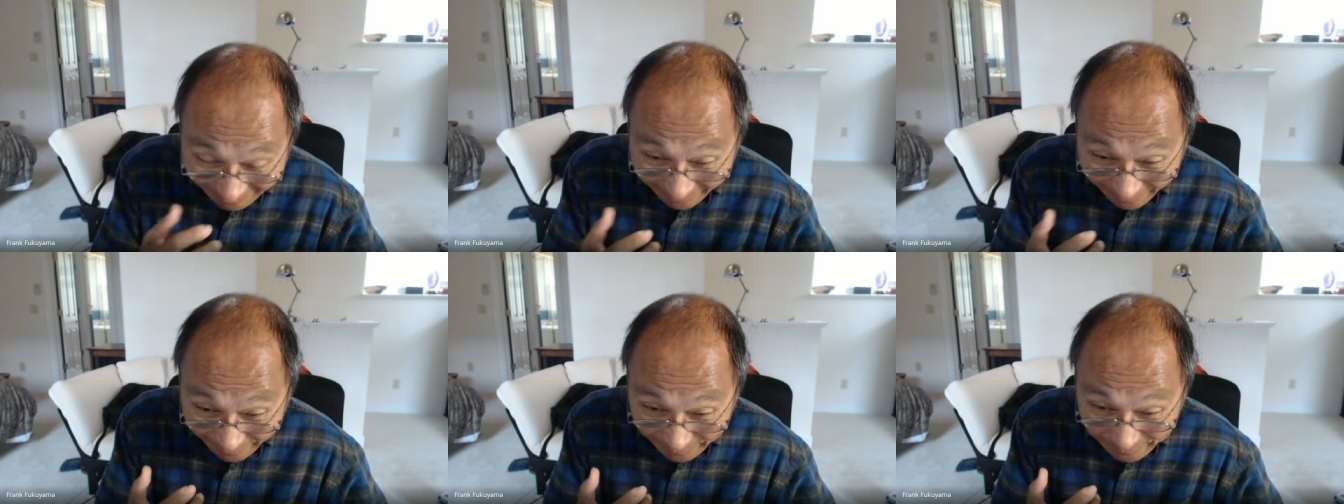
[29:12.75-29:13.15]

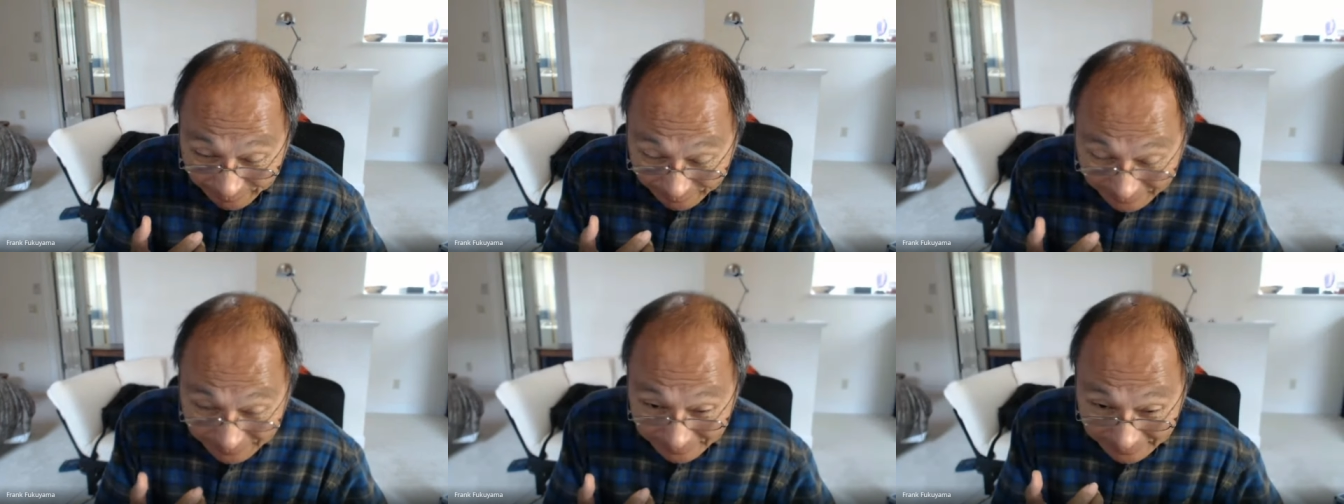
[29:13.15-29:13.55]
and
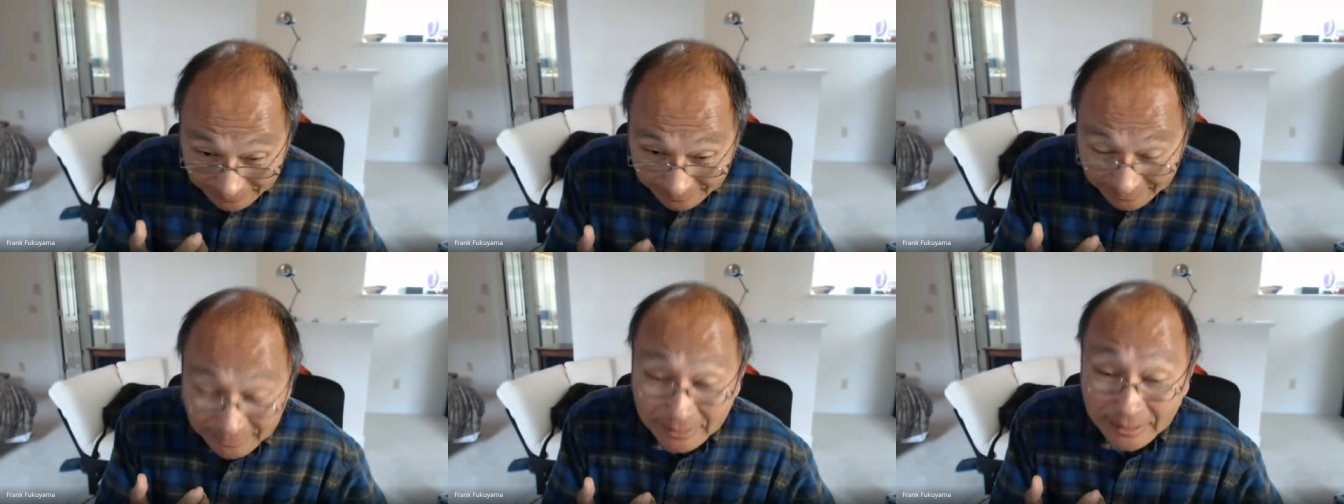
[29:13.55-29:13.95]

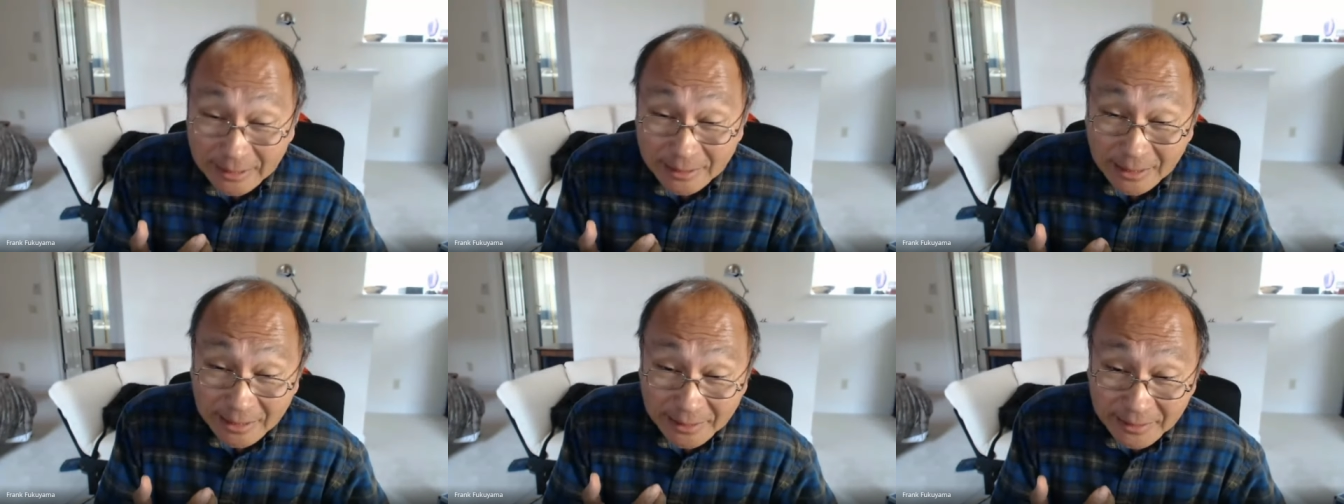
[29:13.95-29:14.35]
uh,
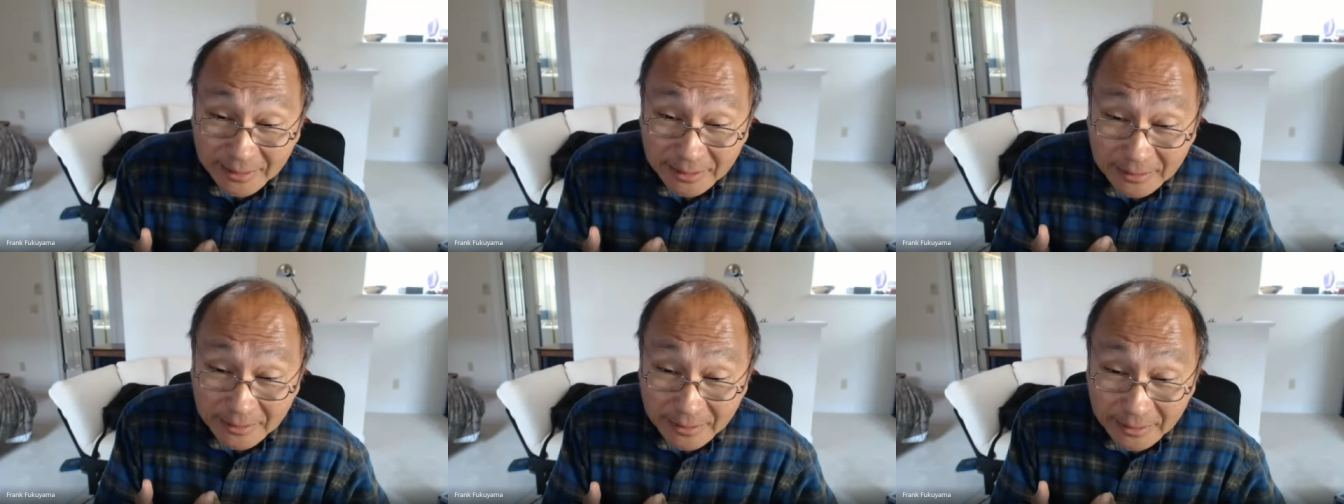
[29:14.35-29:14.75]
I
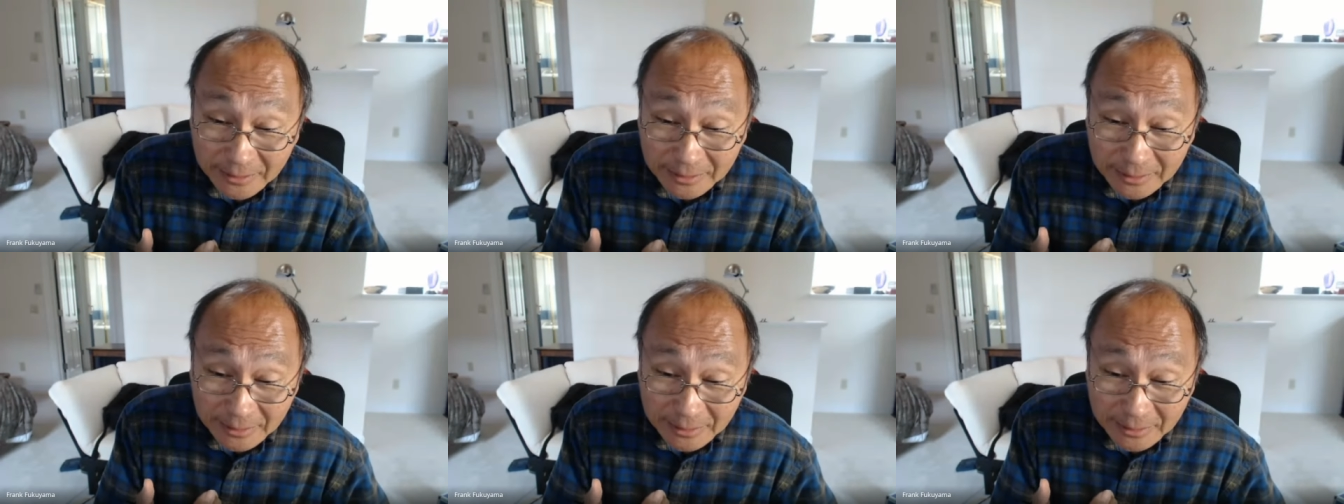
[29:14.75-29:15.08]
think that,